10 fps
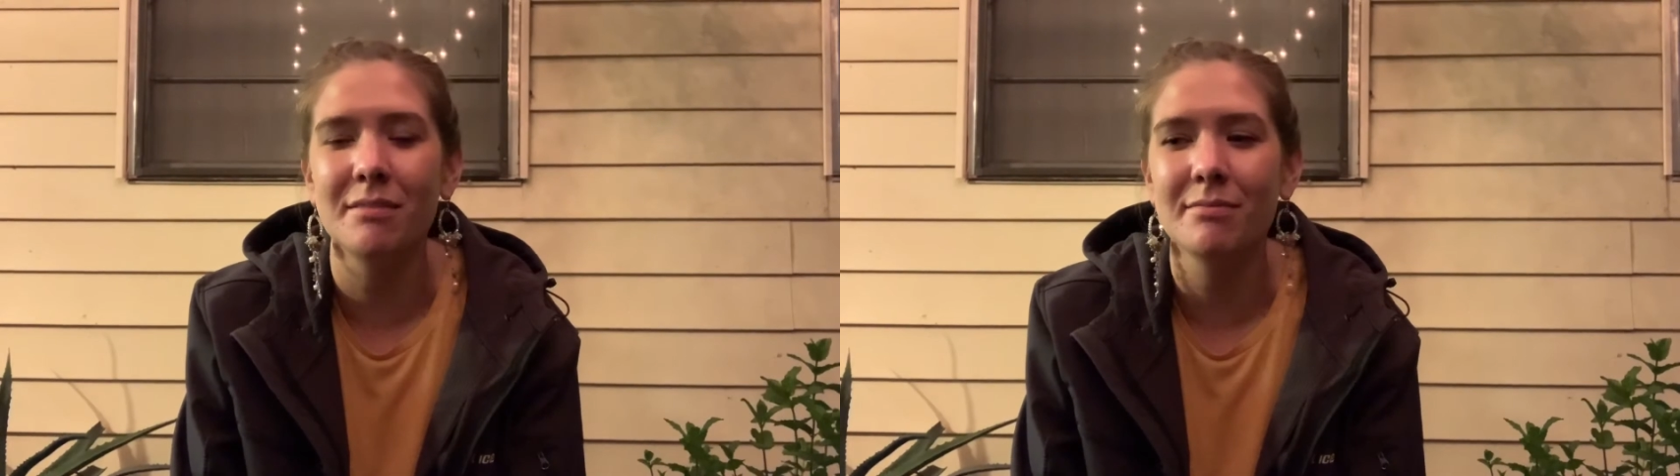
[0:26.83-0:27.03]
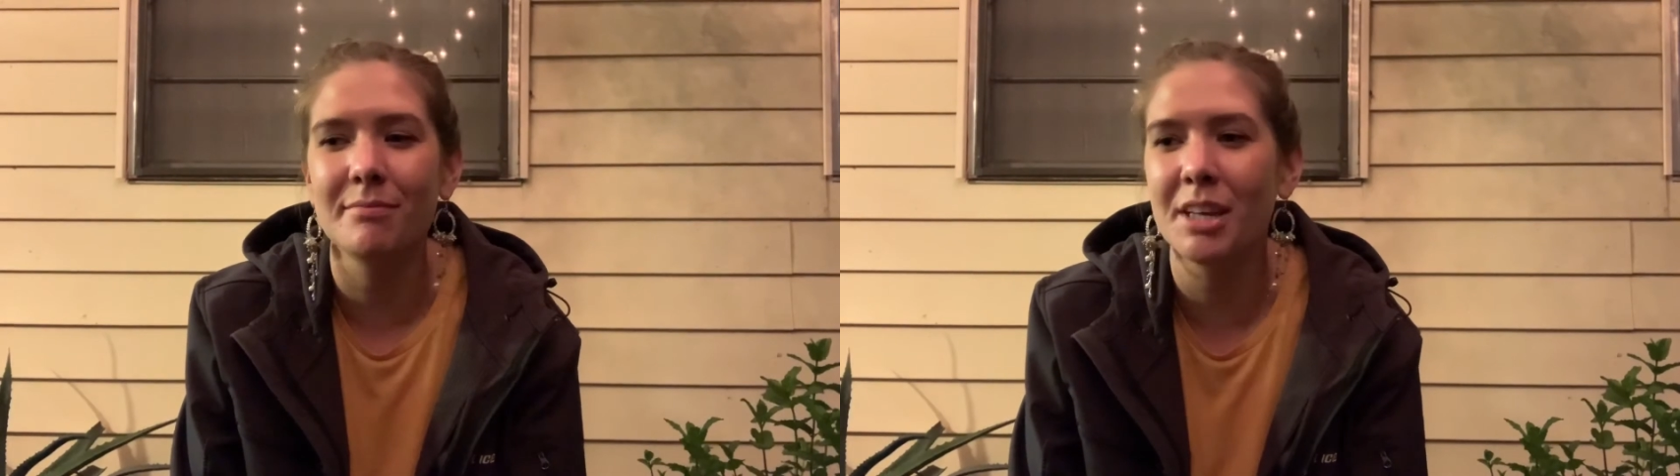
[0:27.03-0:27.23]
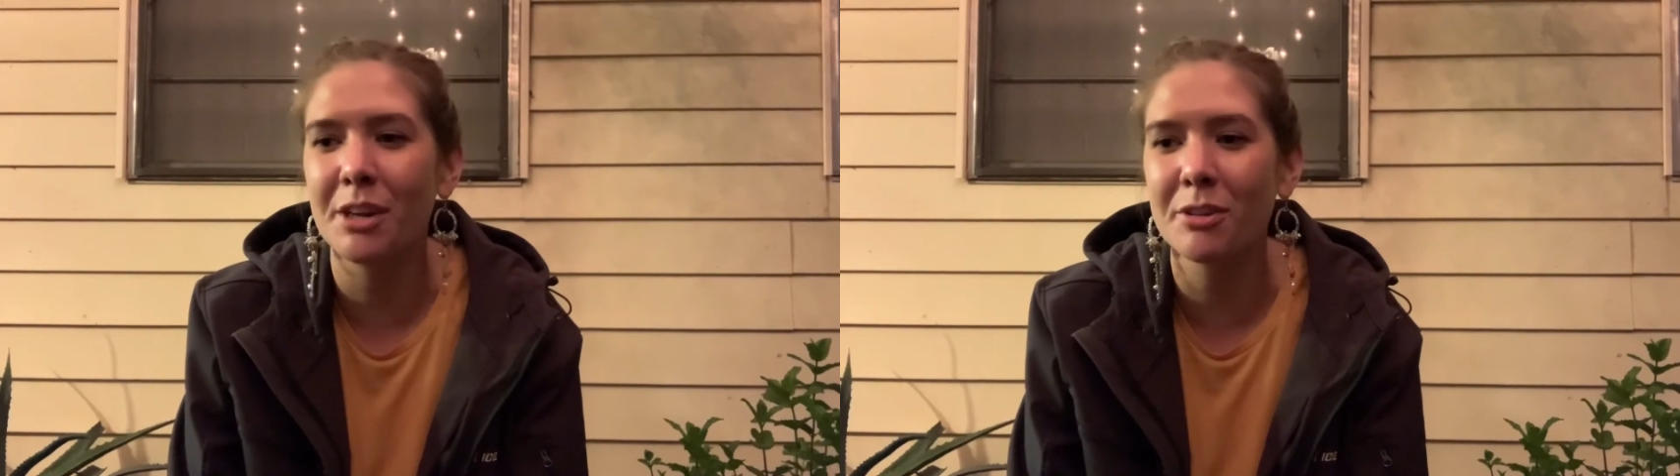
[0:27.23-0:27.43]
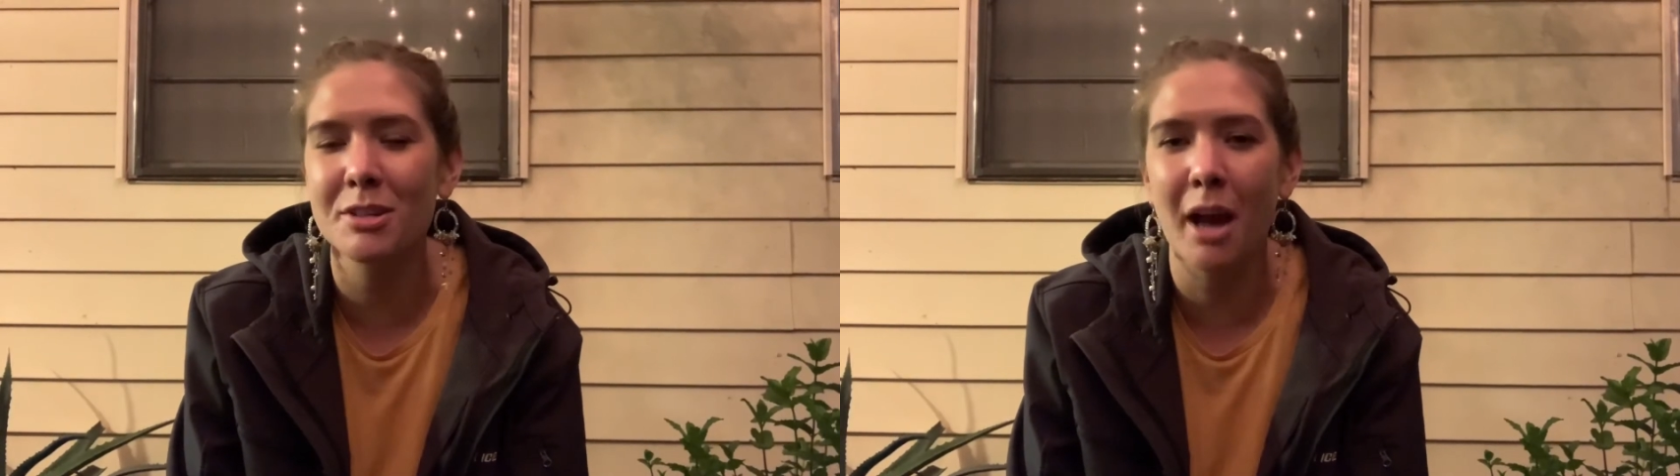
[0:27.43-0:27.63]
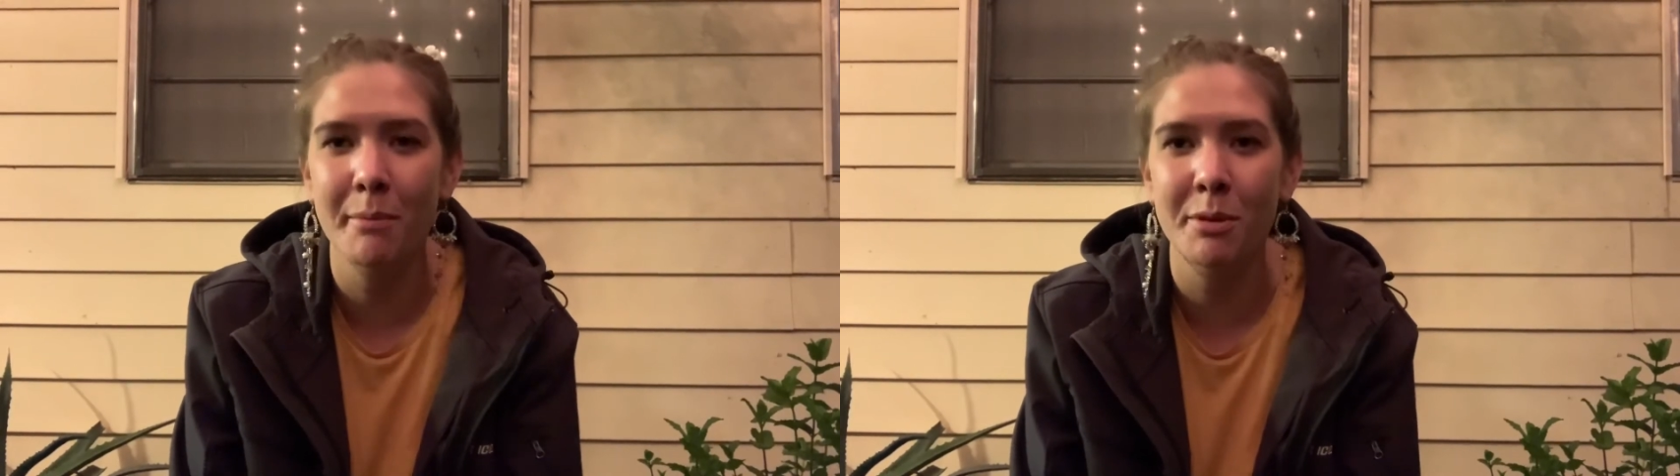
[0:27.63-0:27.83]
you know, the
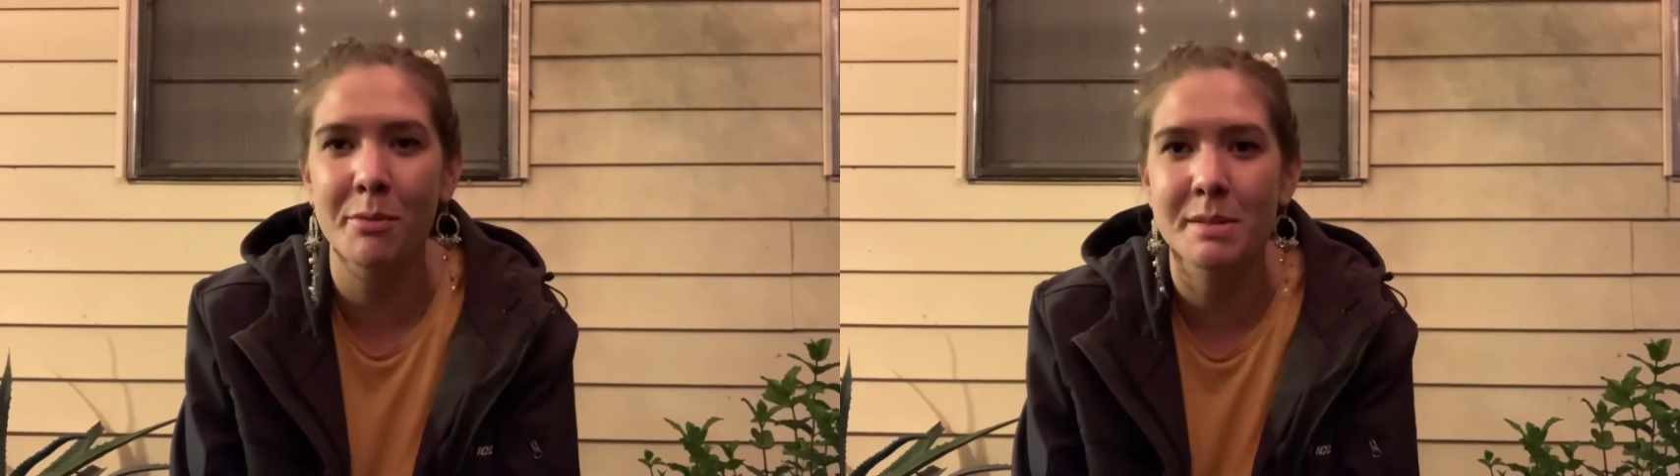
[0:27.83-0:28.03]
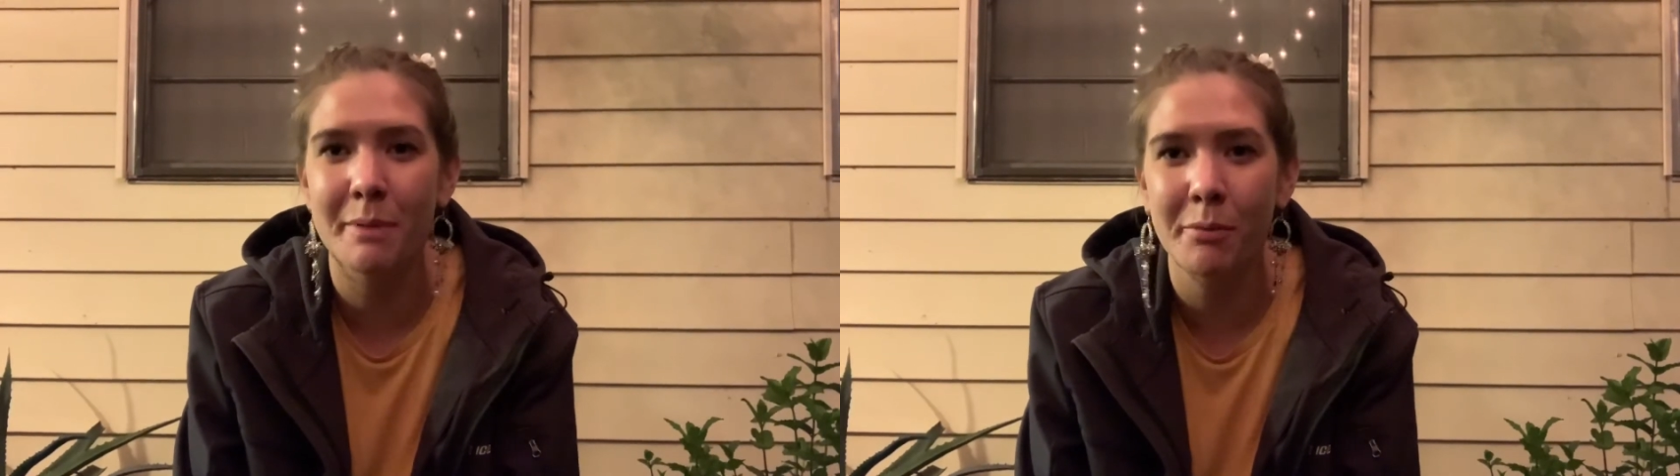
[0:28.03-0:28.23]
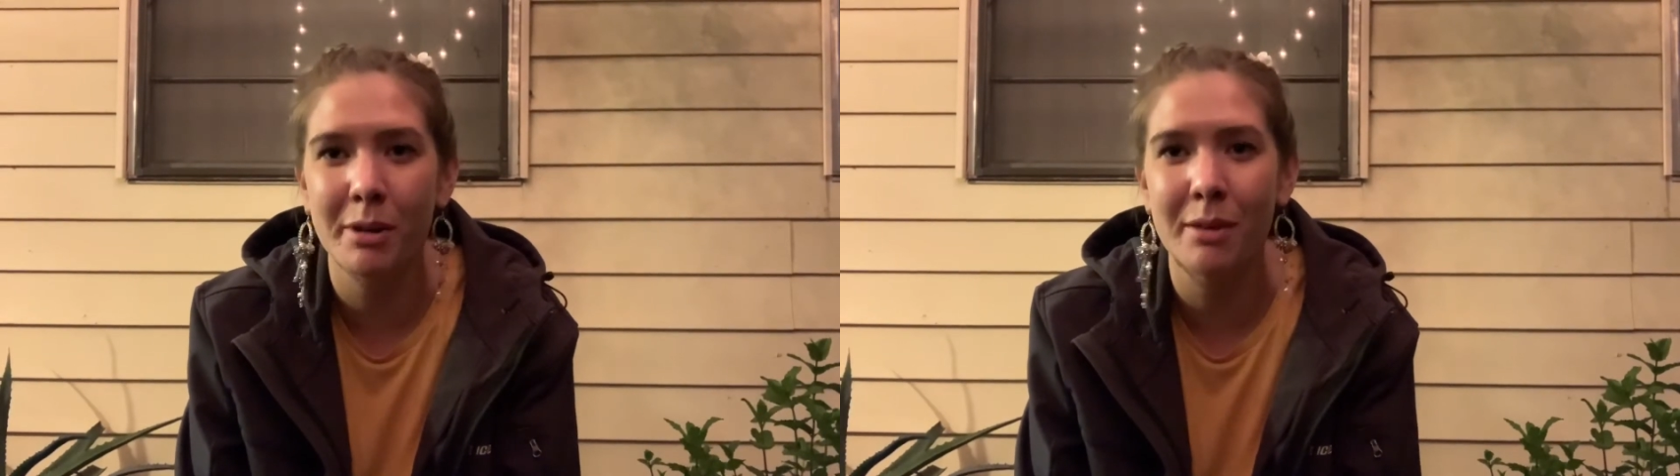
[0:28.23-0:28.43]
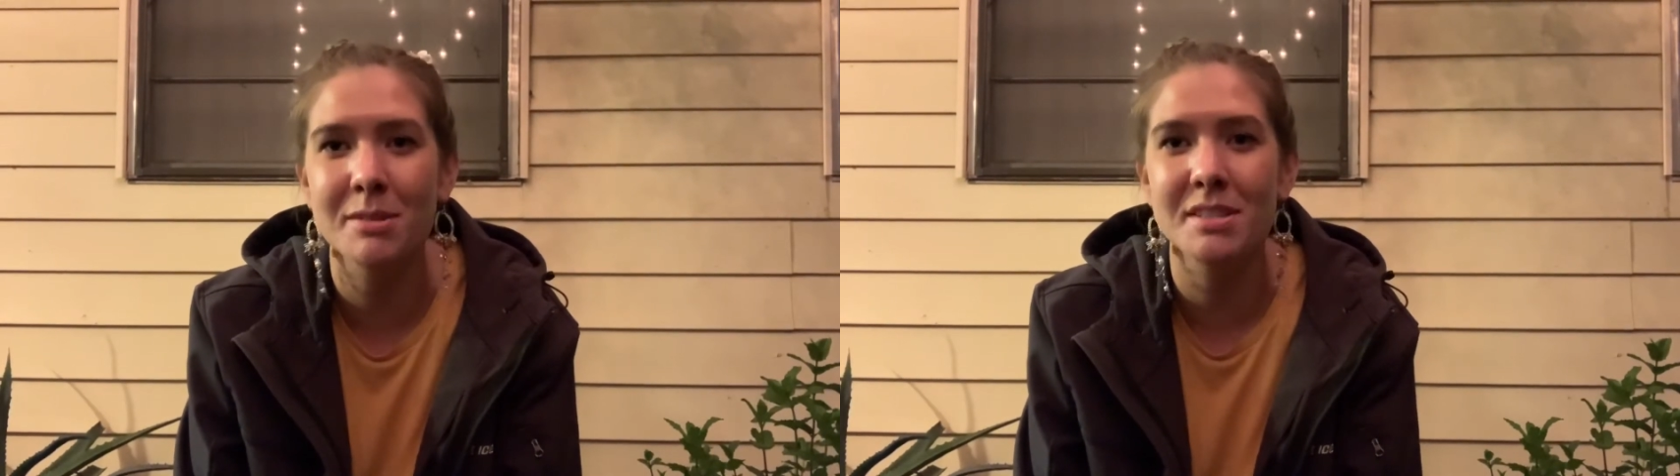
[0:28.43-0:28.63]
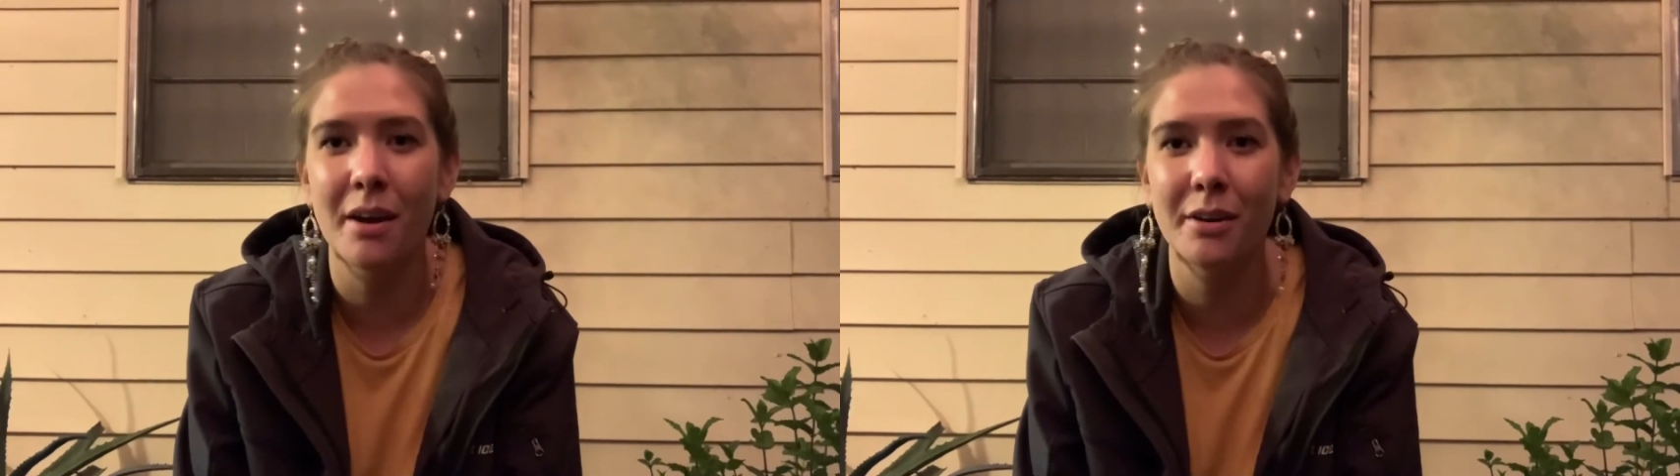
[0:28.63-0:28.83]
time that we spent when I
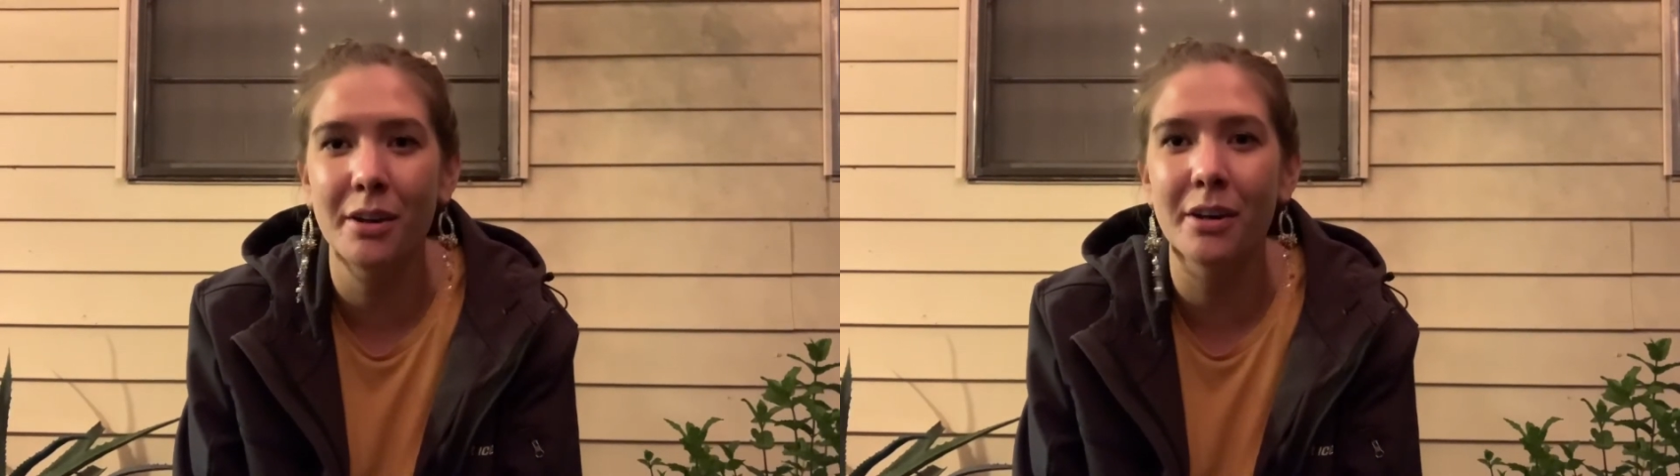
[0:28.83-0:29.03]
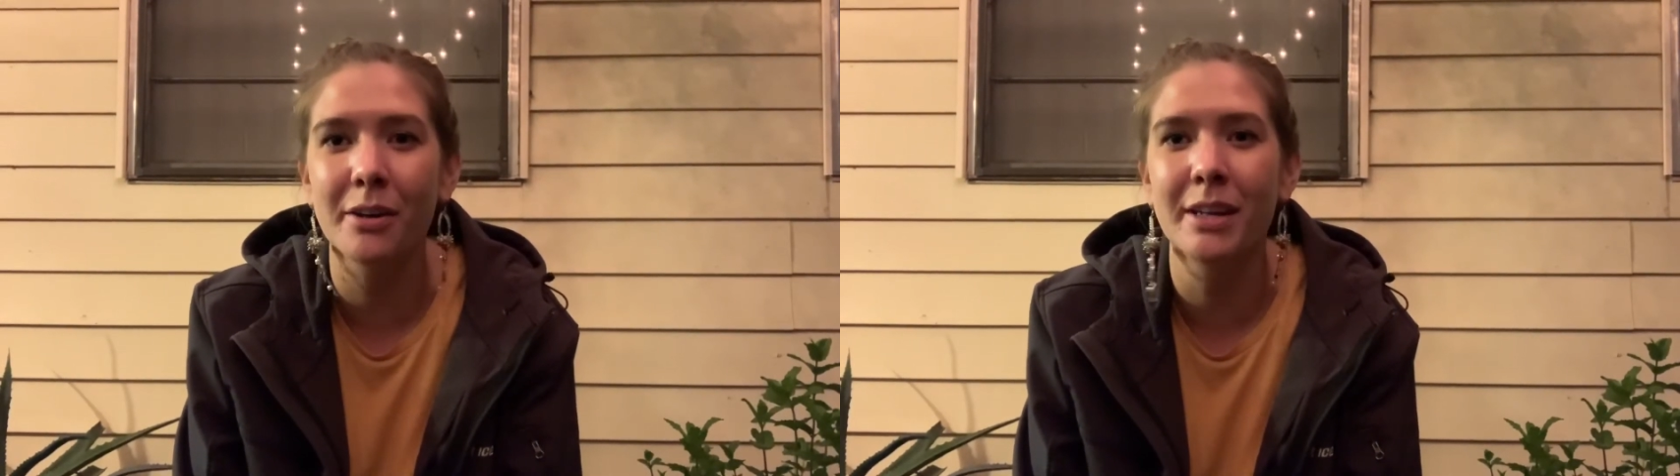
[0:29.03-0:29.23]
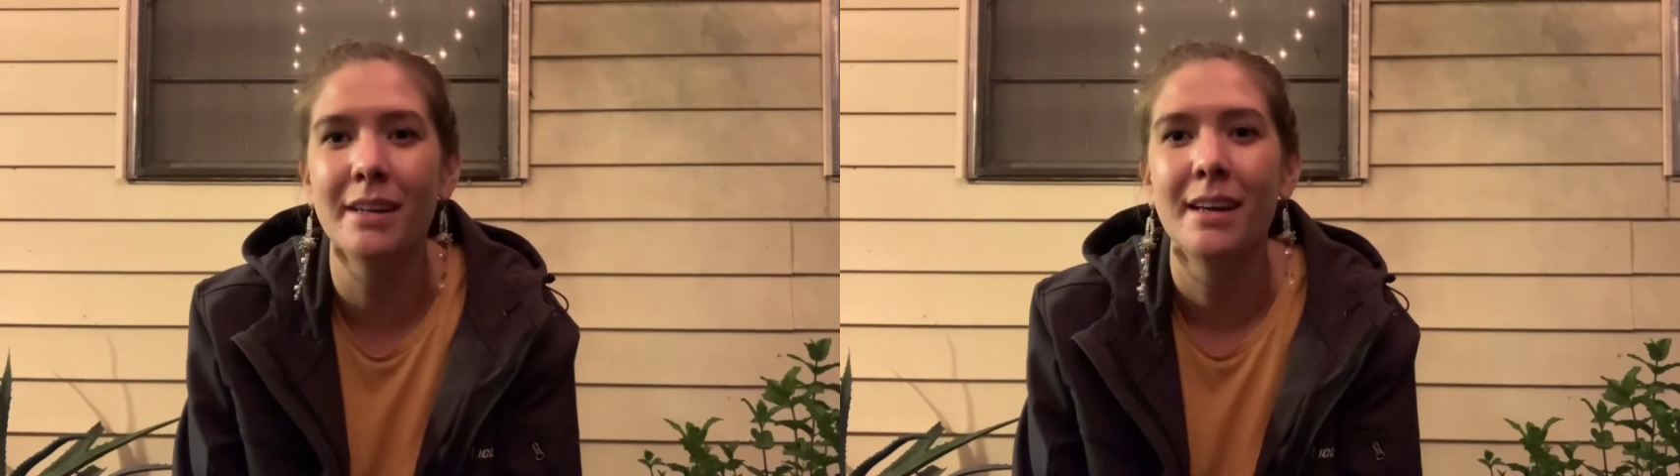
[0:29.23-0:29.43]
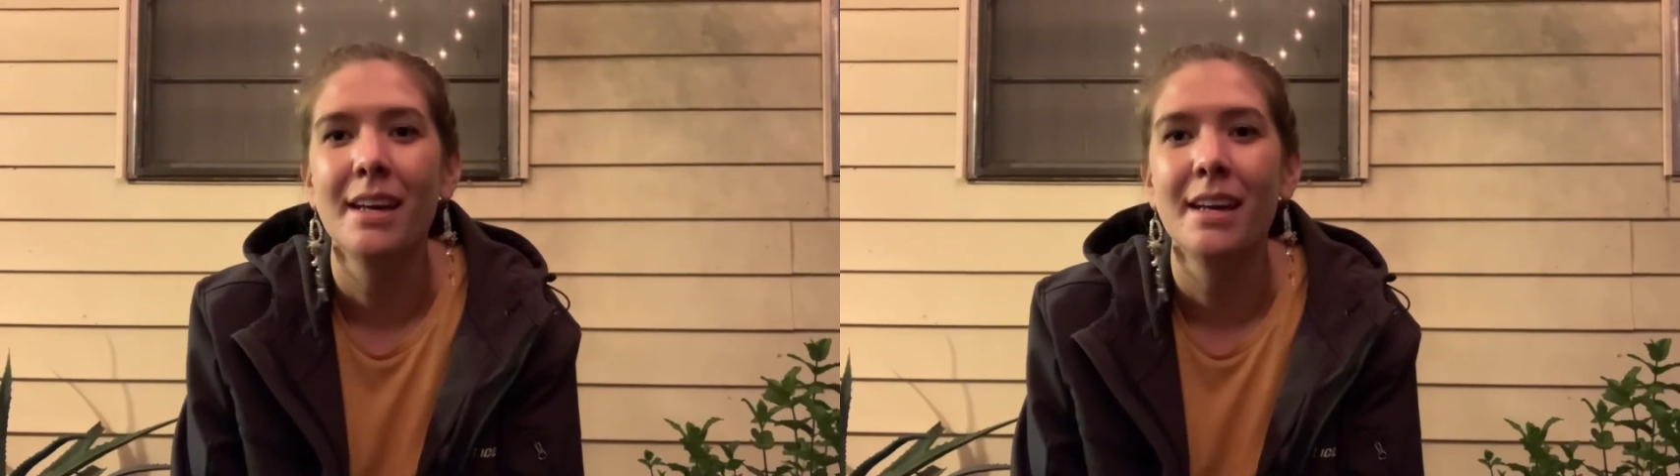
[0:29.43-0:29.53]
was younger and